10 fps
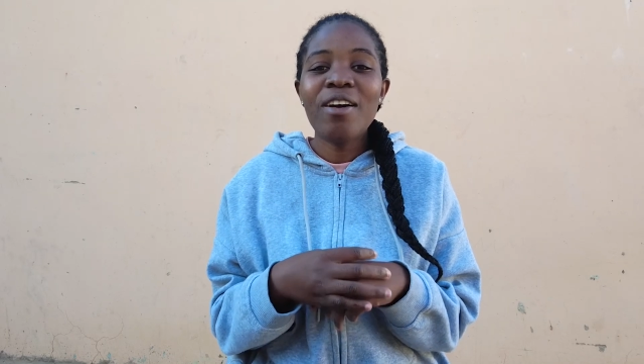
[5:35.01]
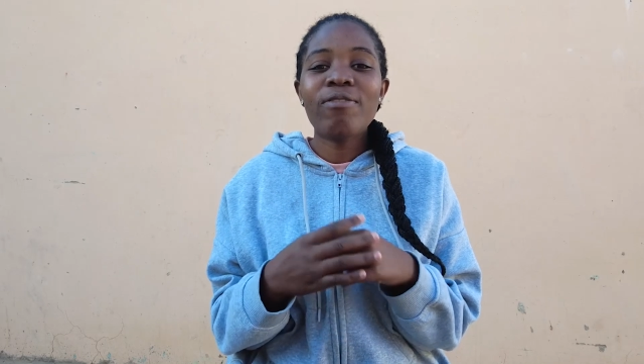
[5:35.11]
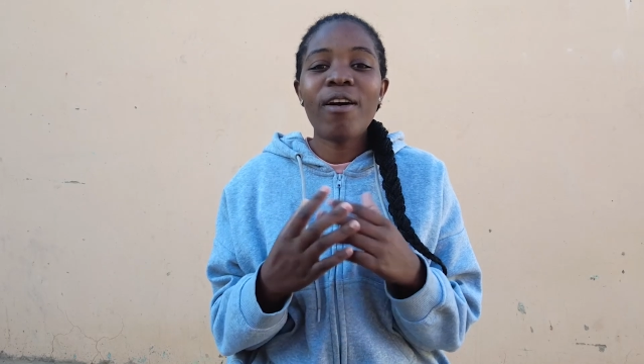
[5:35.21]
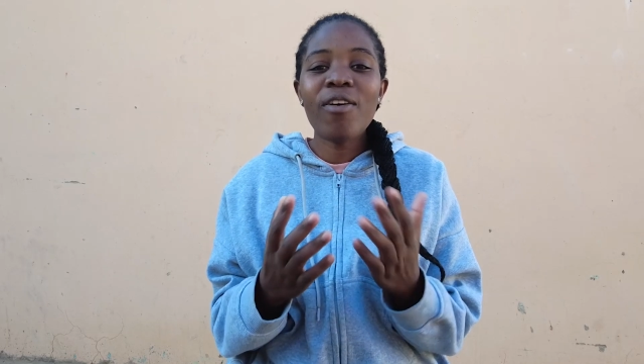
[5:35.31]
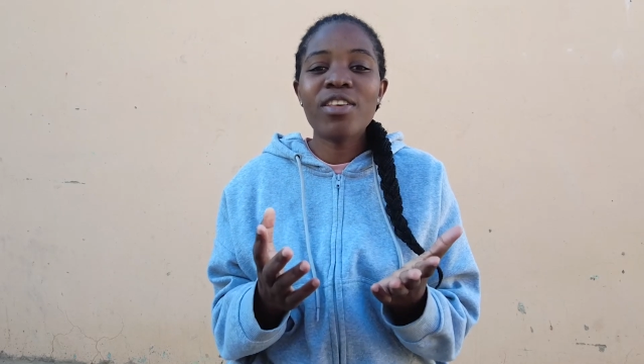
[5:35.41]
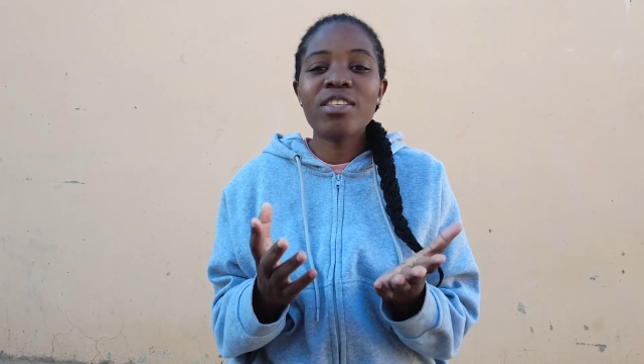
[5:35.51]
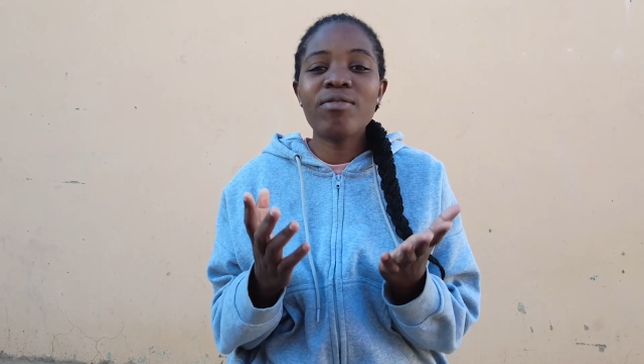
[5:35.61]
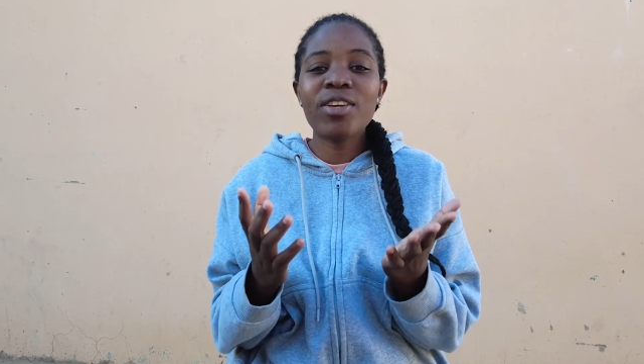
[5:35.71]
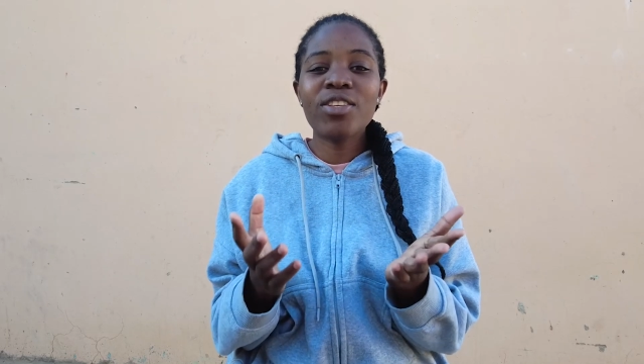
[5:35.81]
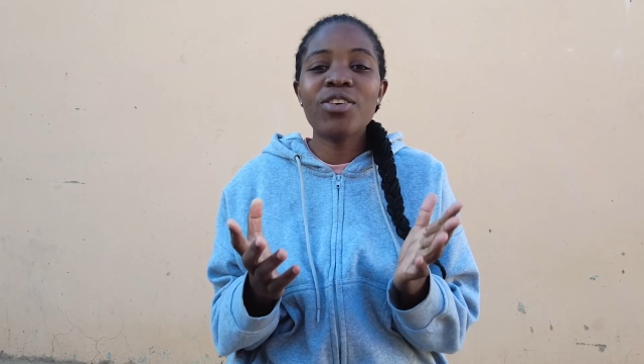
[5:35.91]
found this
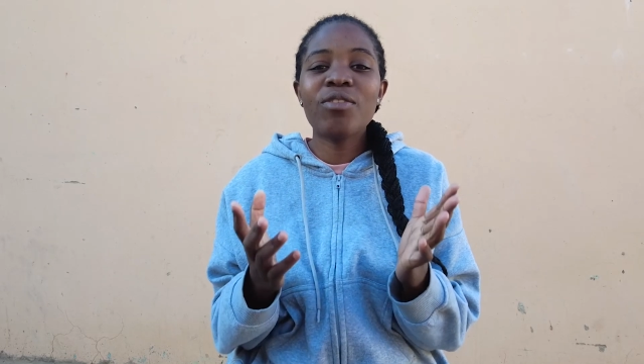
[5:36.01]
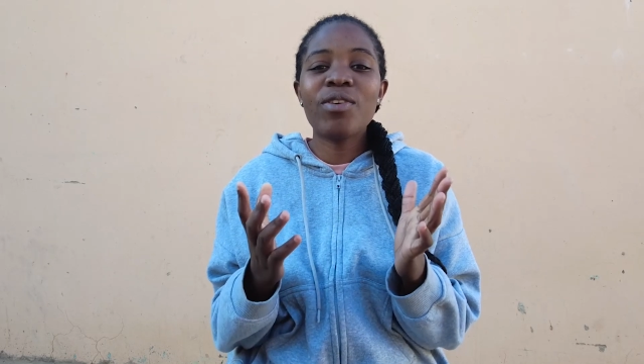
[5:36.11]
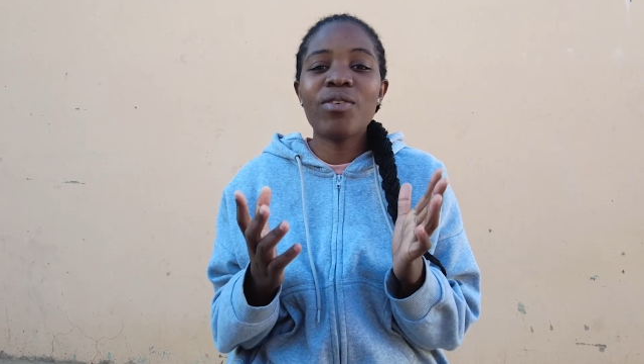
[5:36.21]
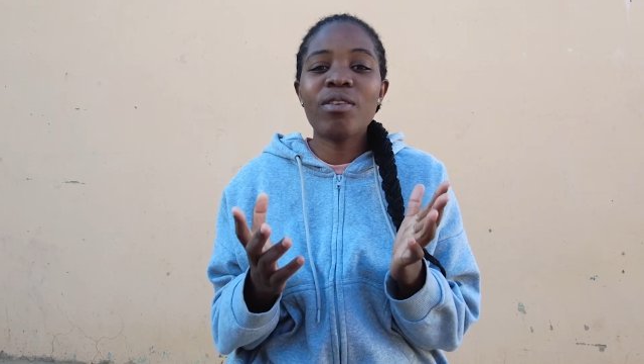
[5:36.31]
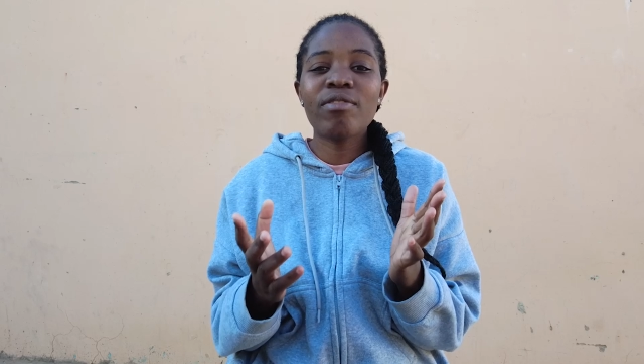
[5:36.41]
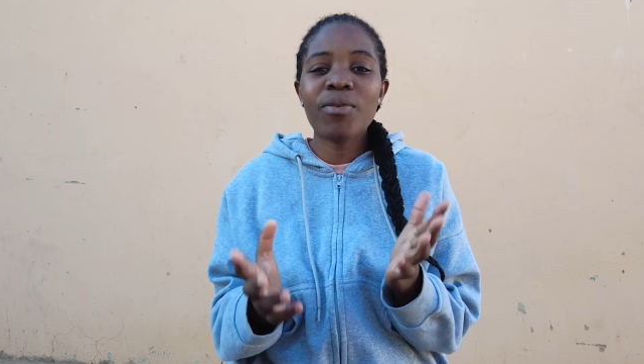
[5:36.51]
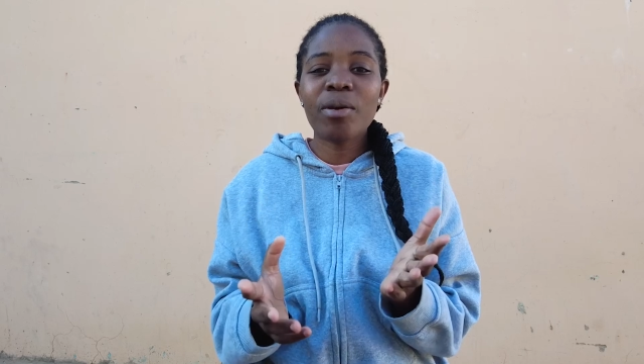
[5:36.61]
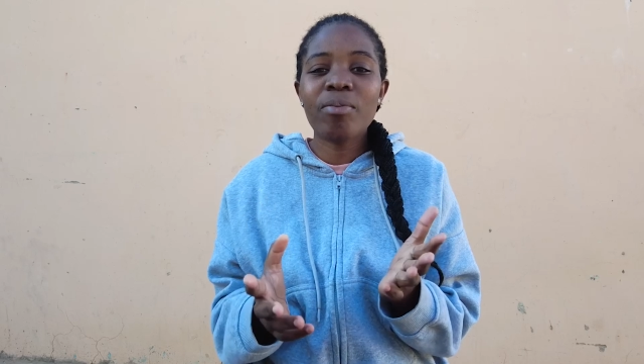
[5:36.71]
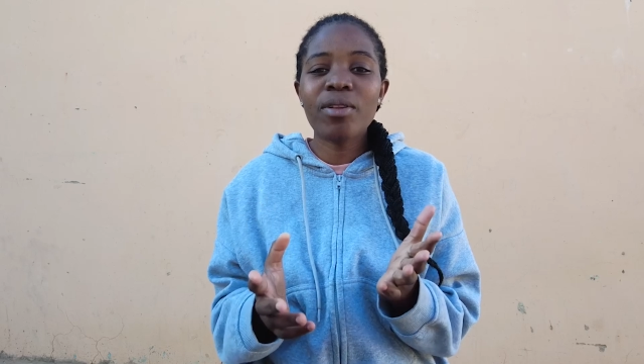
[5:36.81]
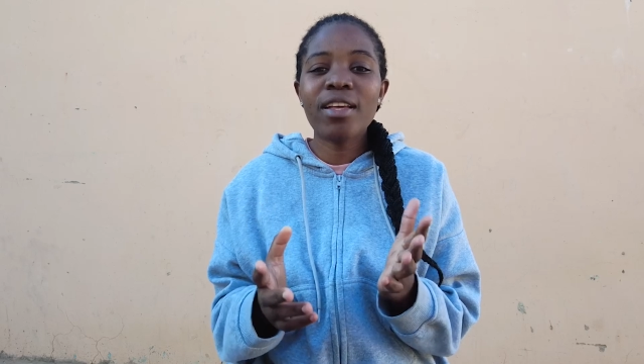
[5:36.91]
video very
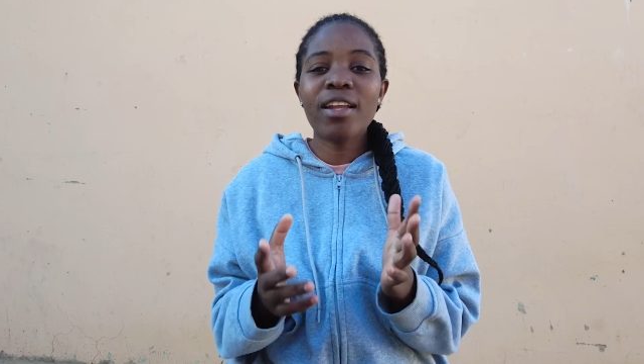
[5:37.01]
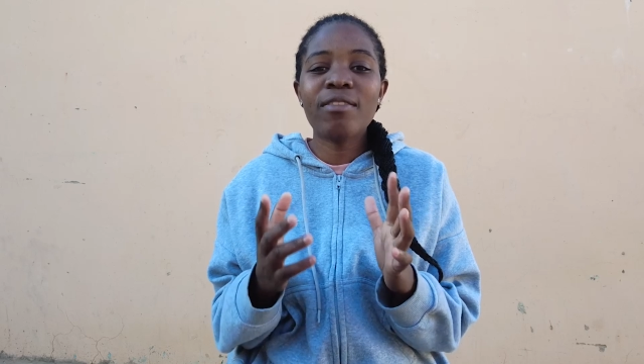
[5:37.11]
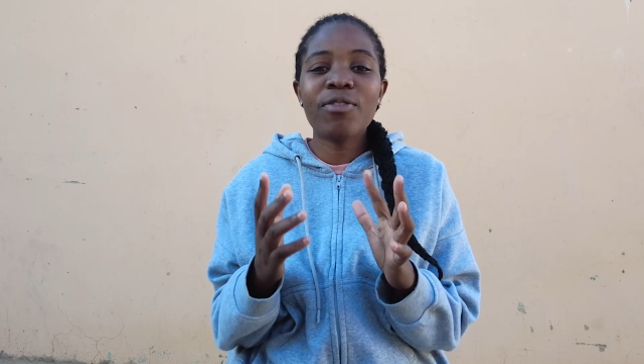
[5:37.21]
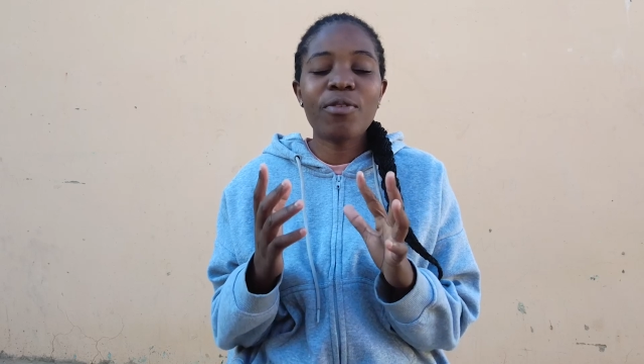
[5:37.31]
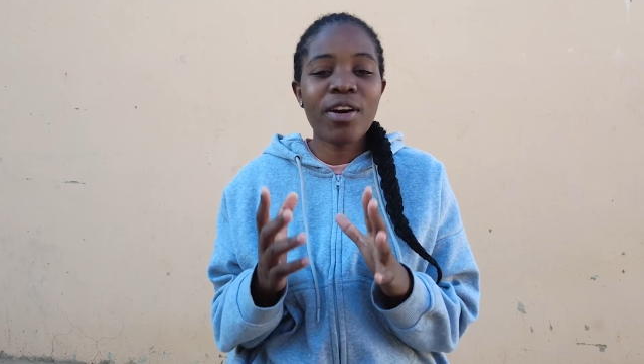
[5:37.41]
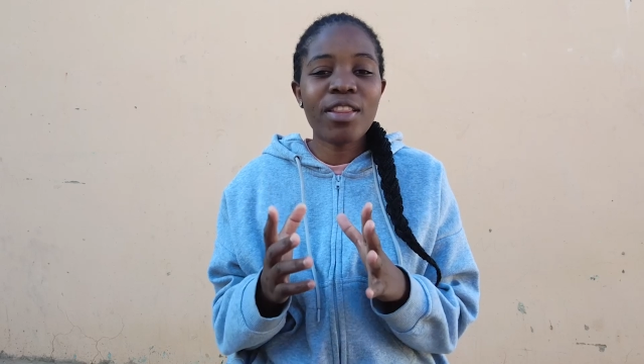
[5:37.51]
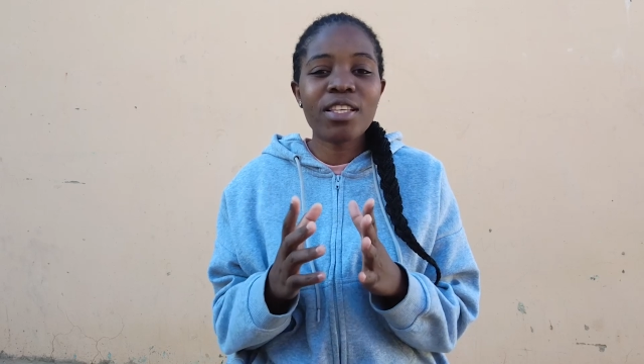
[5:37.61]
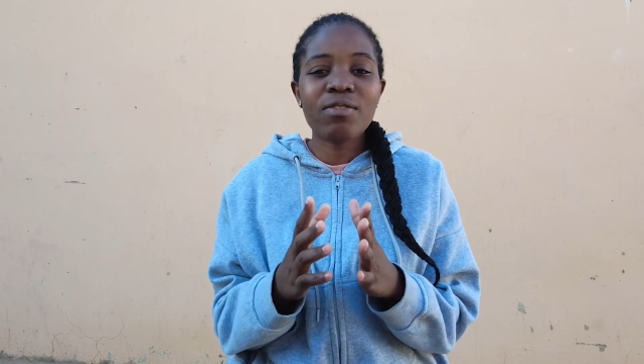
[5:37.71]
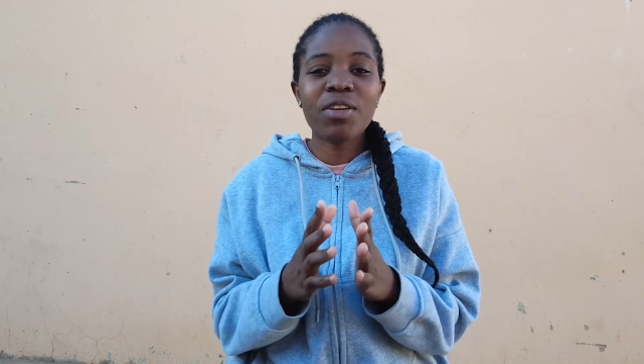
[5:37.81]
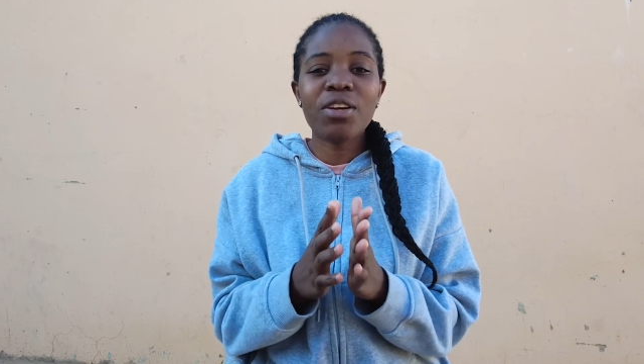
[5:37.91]
valuable. And if you found
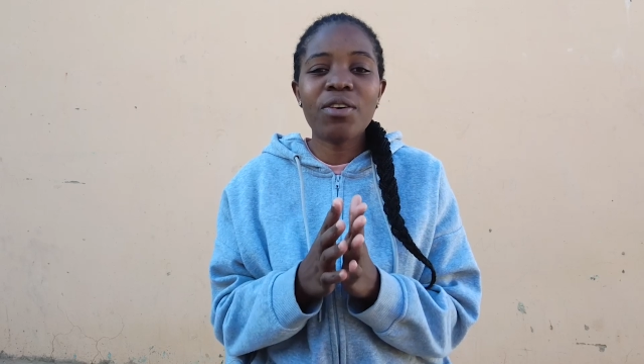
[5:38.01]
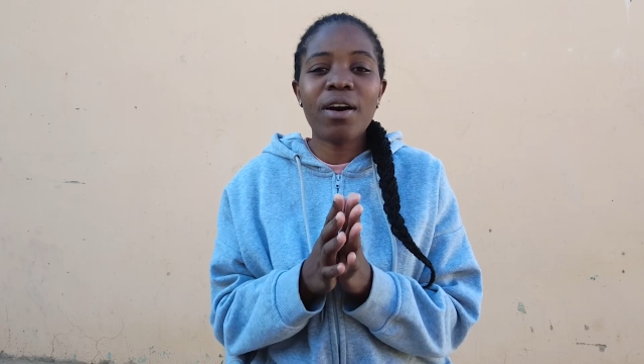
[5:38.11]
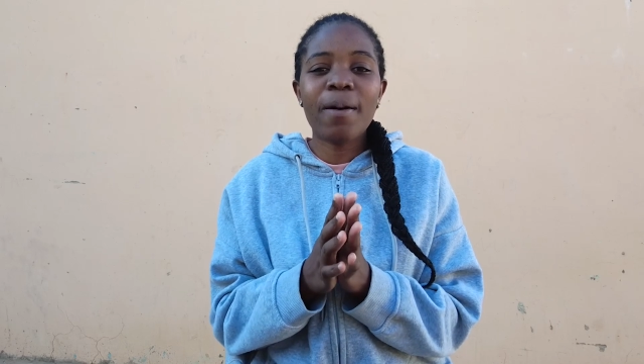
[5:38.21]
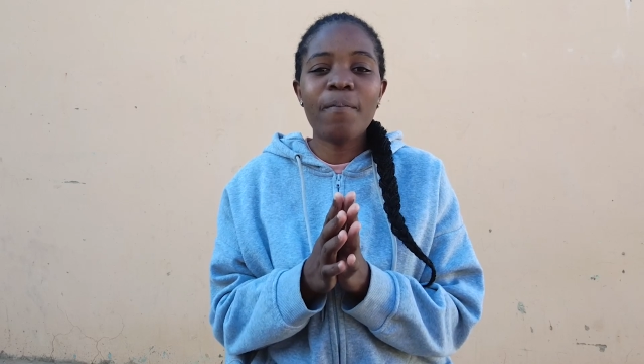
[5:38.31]
this video